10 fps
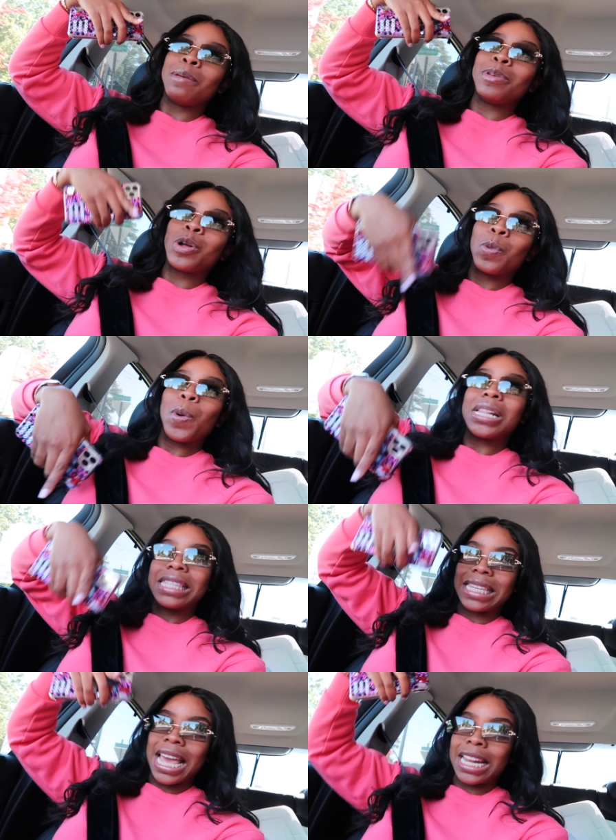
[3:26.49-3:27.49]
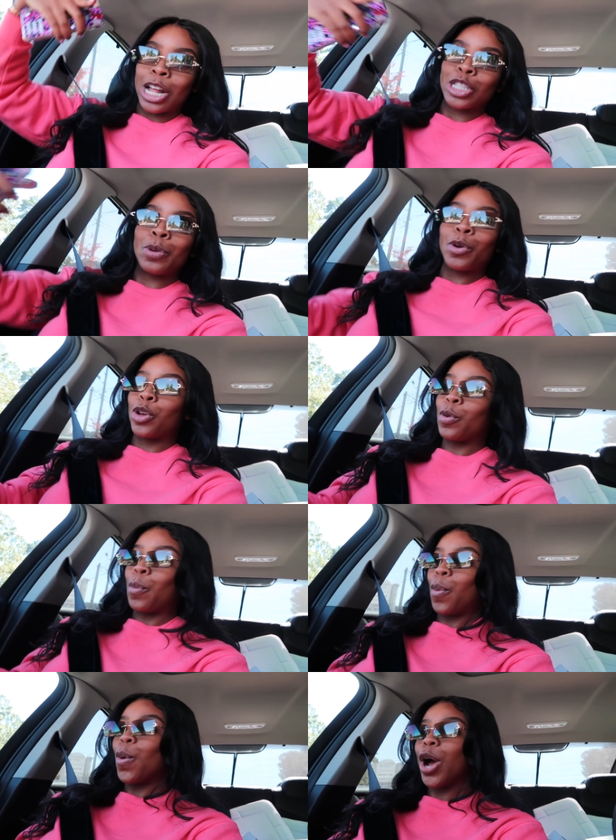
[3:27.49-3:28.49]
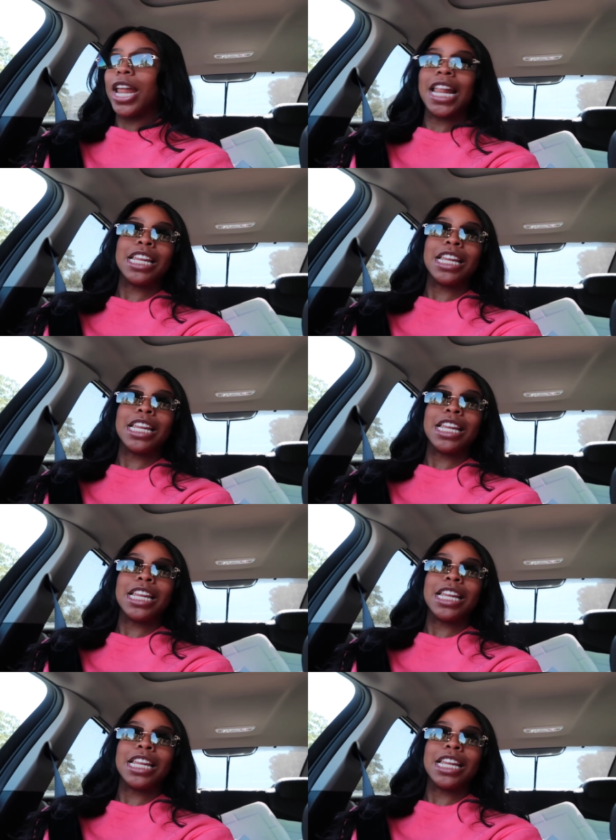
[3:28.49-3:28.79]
Let me know what day in October you're born.